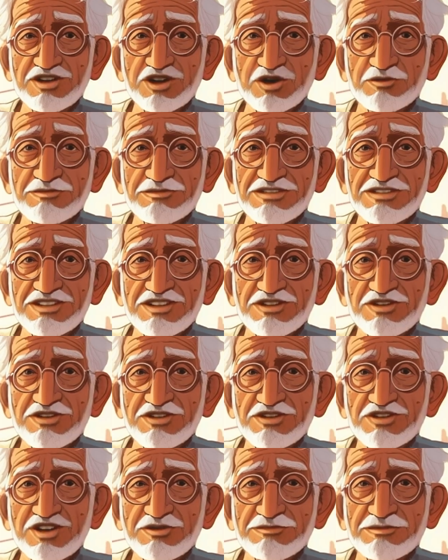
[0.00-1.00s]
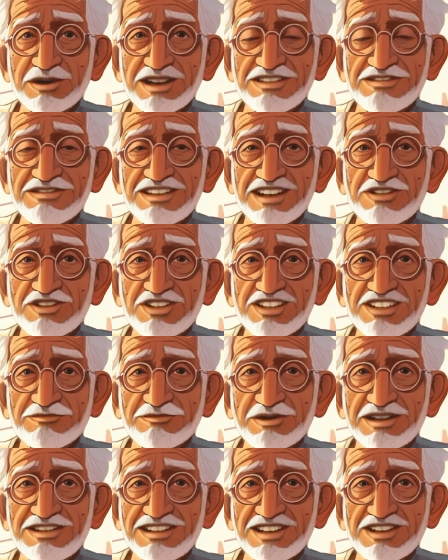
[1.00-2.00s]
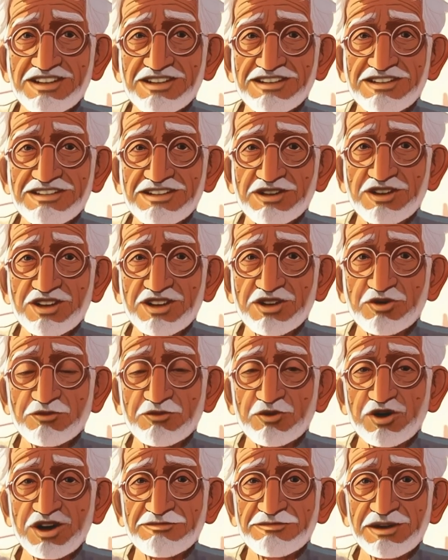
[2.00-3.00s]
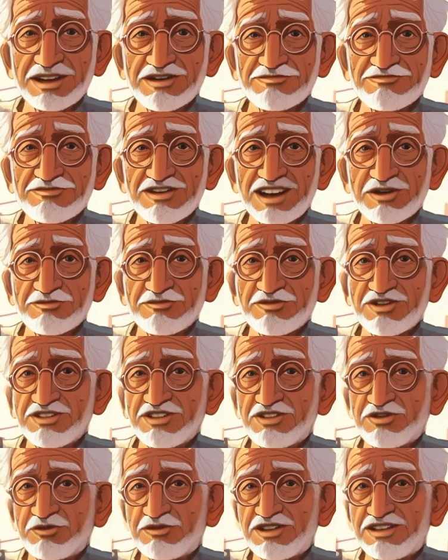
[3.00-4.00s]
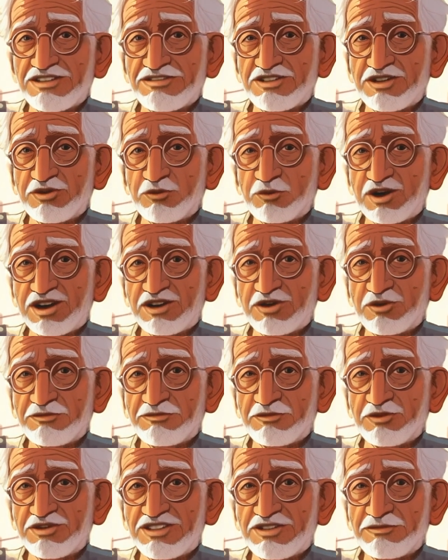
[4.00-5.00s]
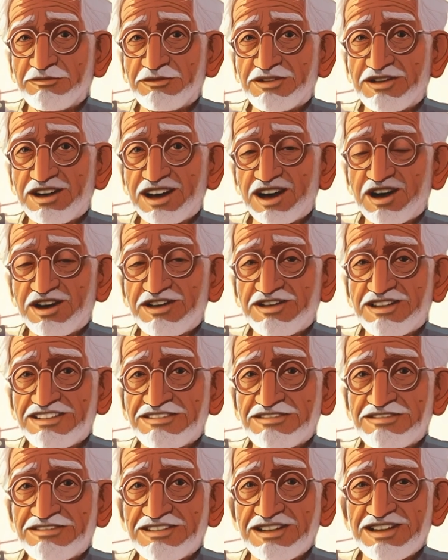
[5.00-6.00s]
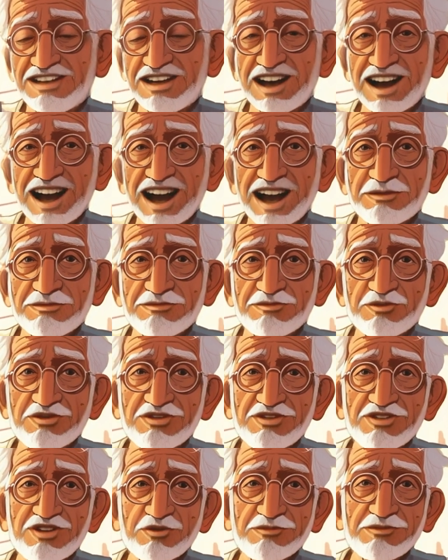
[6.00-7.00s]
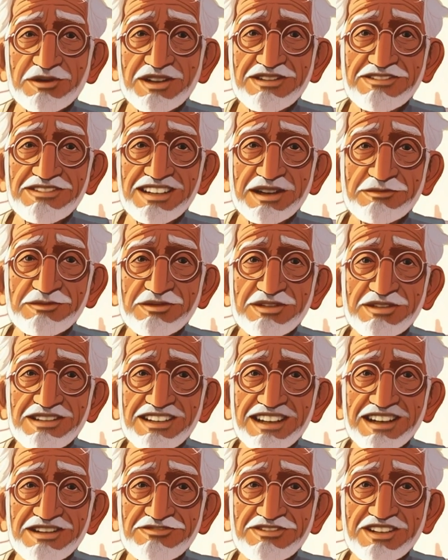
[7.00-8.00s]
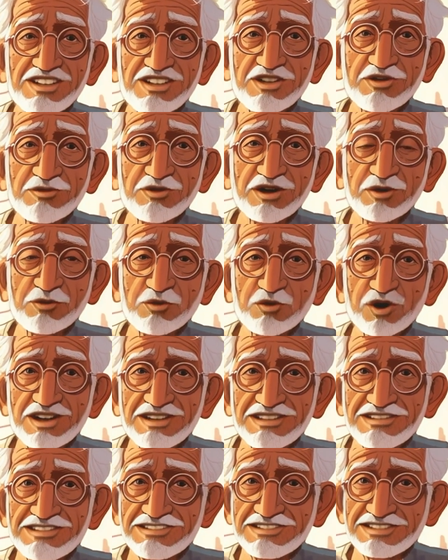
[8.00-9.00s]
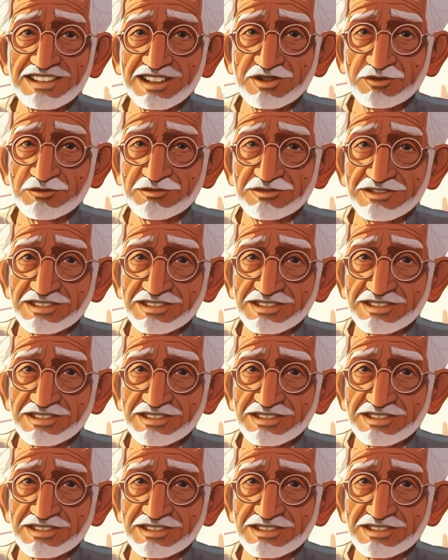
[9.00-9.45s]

You misunderstood my intentions, my dear. You were my favorite student, the one who pushed me the hardest. I pushed you because I believed in you and wanted to see you